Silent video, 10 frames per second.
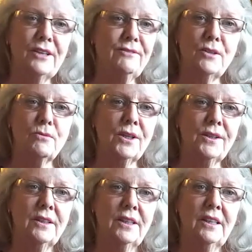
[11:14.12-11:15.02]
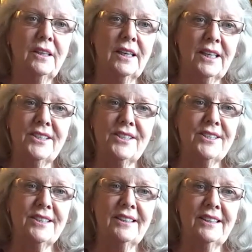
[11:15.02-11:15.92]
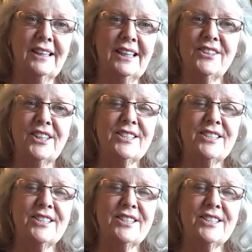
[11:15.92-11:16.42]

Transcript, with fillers: everyone. And it's